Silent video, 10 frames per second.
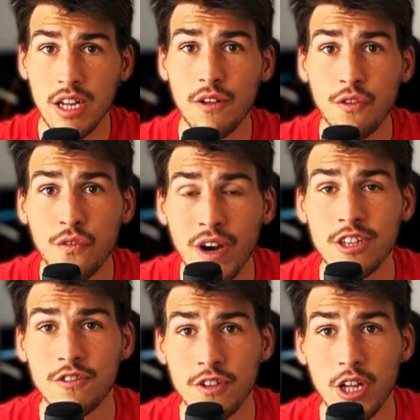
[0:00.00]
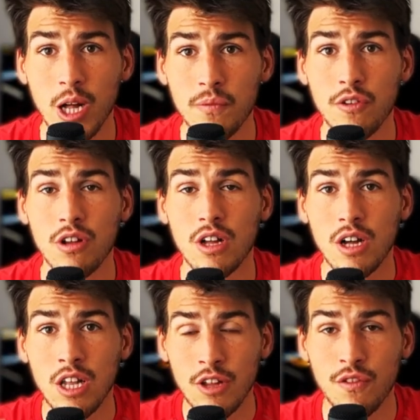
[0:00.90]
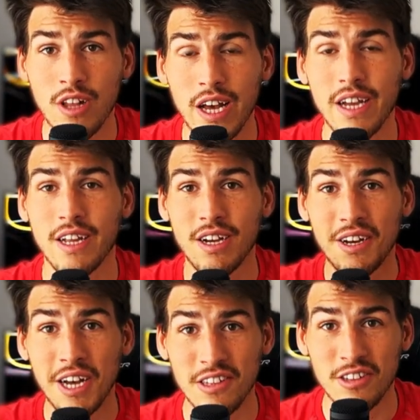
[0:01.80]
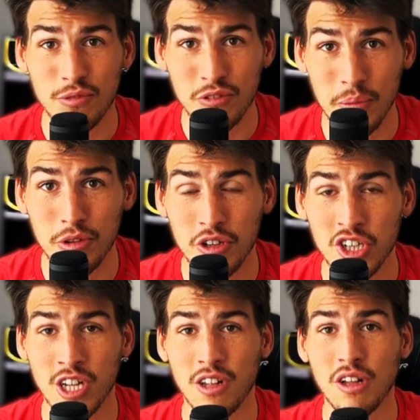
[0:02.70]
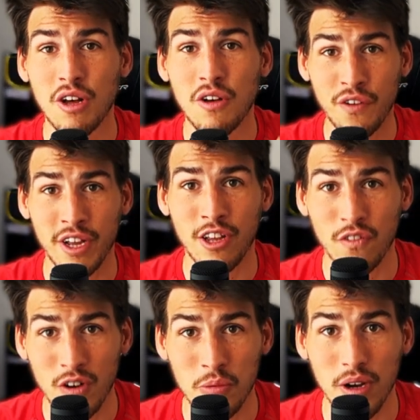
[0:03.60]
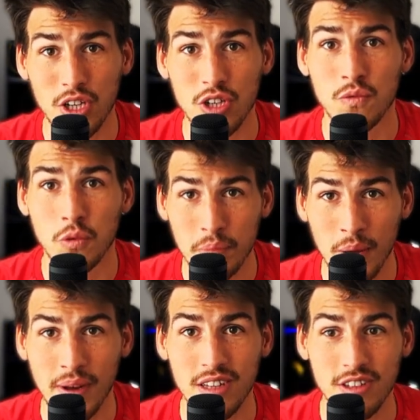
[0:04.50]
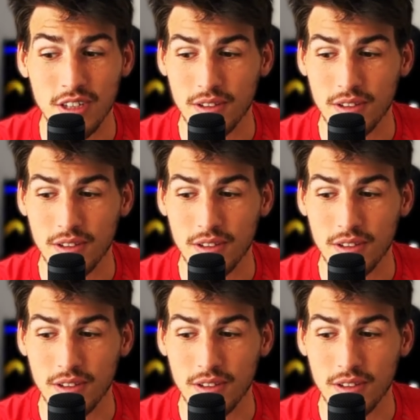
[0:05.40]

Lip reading: if you find this video helpful, leave a like and subscribe to the channel. Thank you very much. Would be amazing.